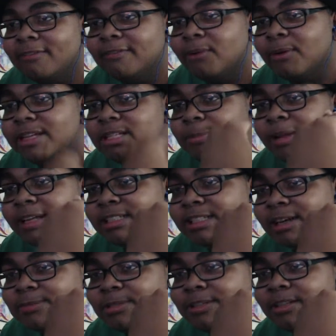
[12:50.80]
voice pitch
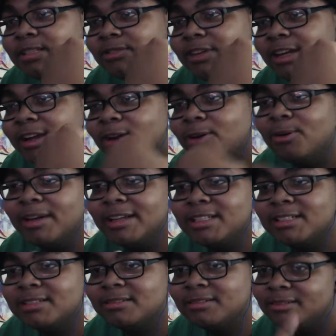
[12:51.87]
ups in this video,
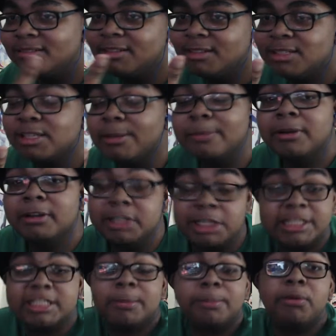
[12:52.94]
it's
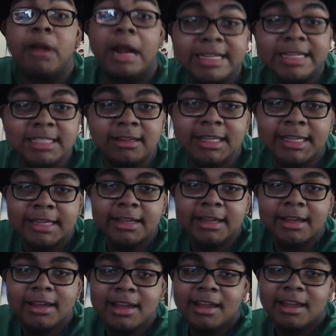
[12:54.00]
surprisingly
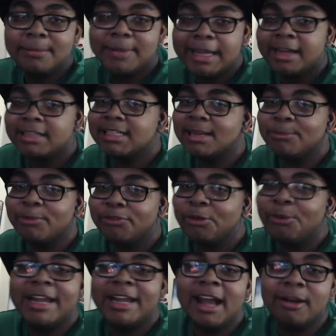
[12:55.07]
because I'm
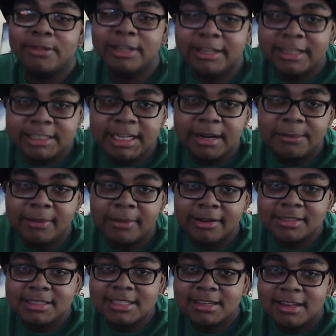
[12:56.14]
reviewing Alvin and the
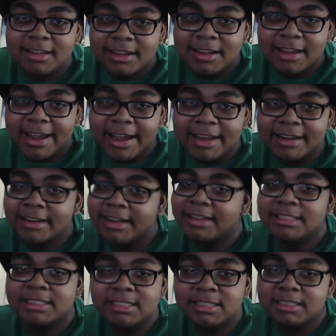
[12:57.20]
Chipmunks, and
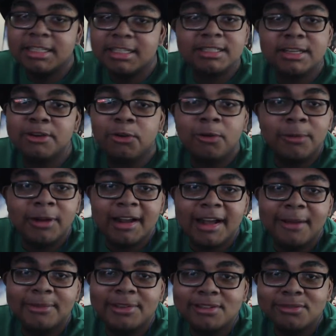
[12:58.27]
it's just a normal
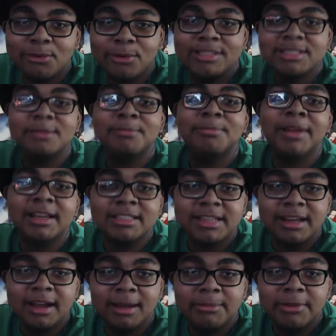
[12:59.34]
guy with his voice
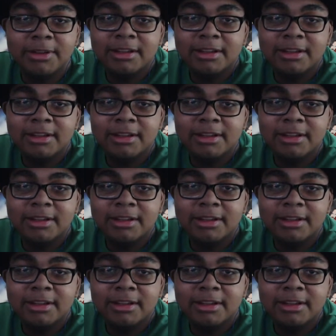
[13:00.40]
pitched up.